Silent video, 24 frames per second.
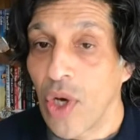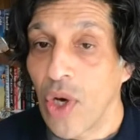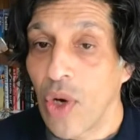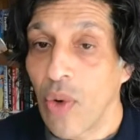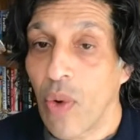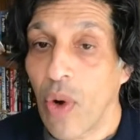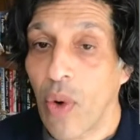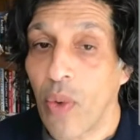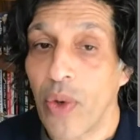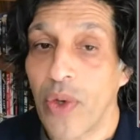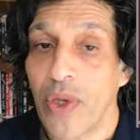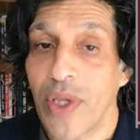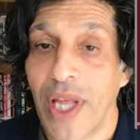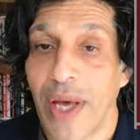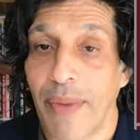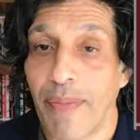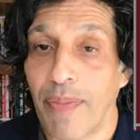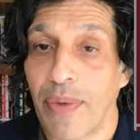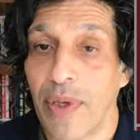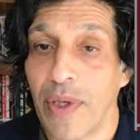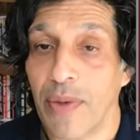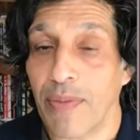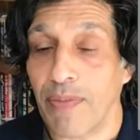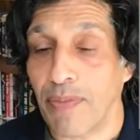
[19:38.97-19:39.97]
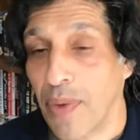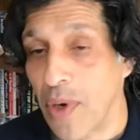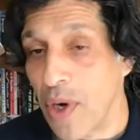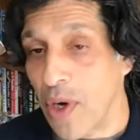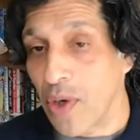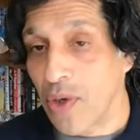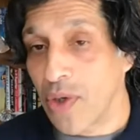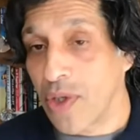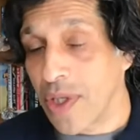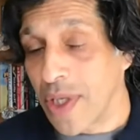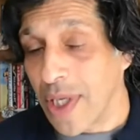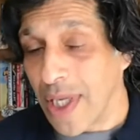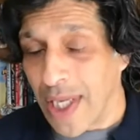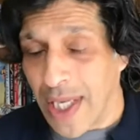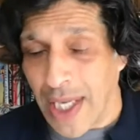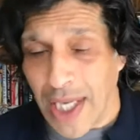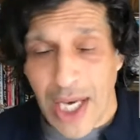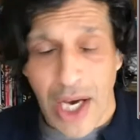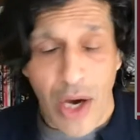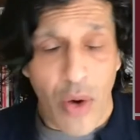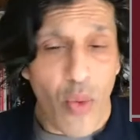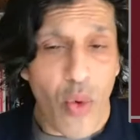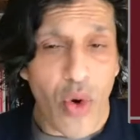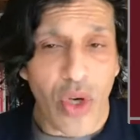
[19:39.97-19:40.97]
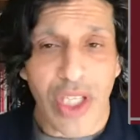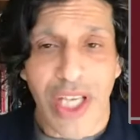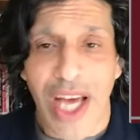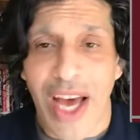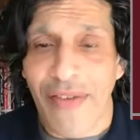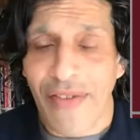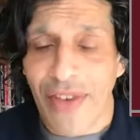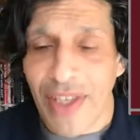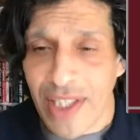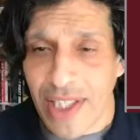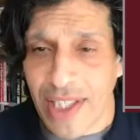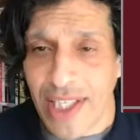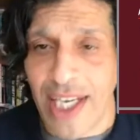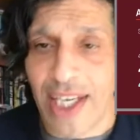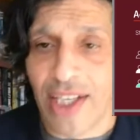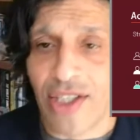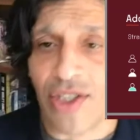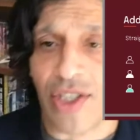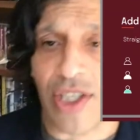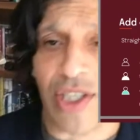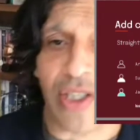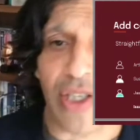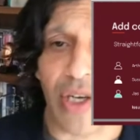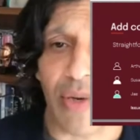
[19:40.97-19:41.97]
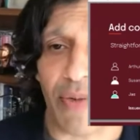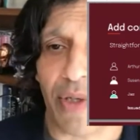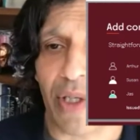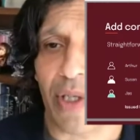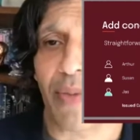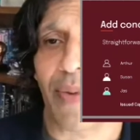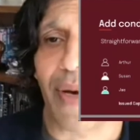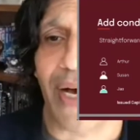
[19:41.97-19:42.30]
What we then propose, at whatever stage this comes to